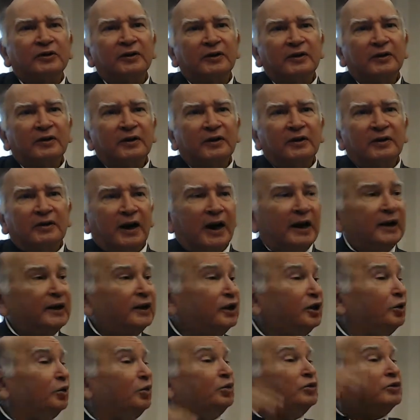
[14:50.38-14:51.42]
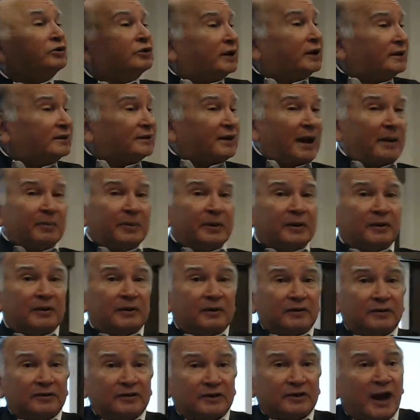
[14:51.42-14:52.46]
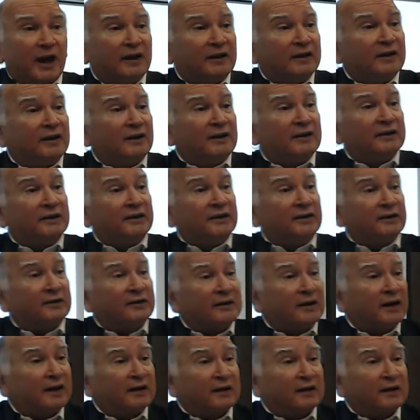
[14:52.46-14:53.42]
And huge things happen. Scandal, this, that.